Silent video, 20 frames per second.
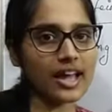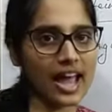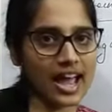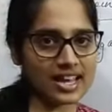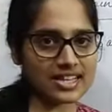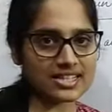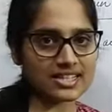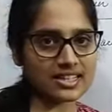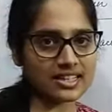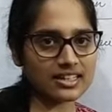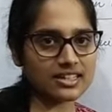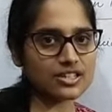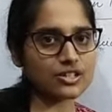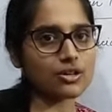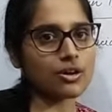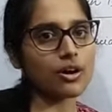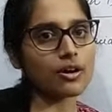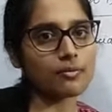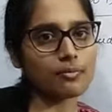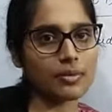acids
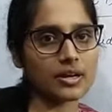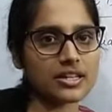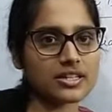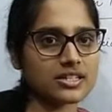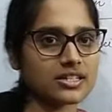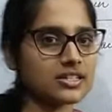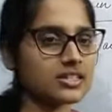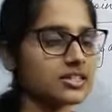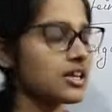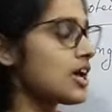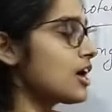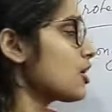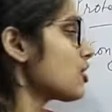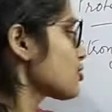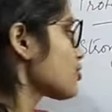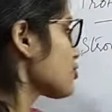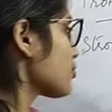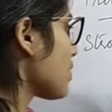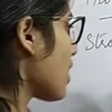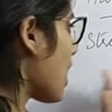or bases.
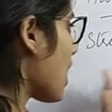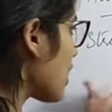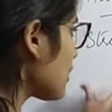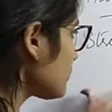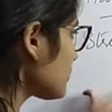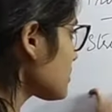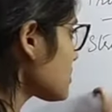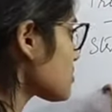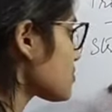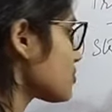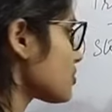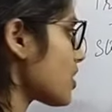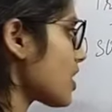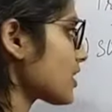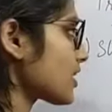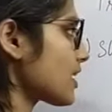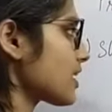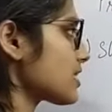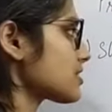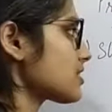So how these
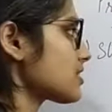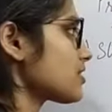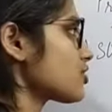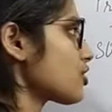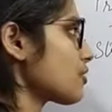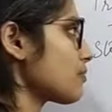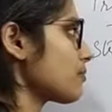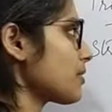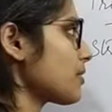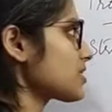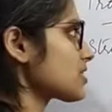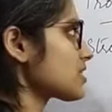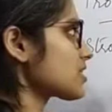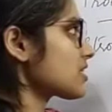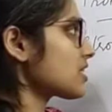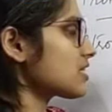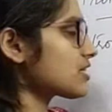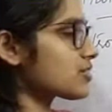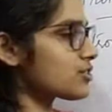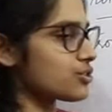strong acids or bases
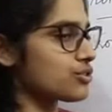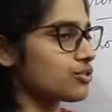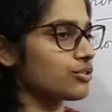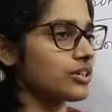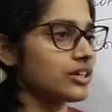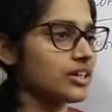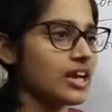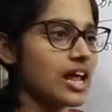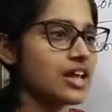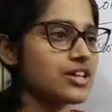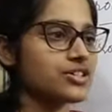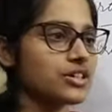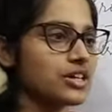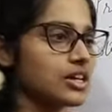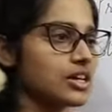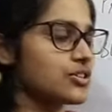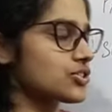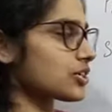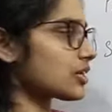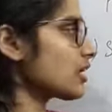leads to
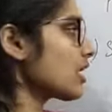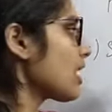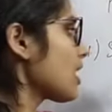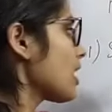denaturation?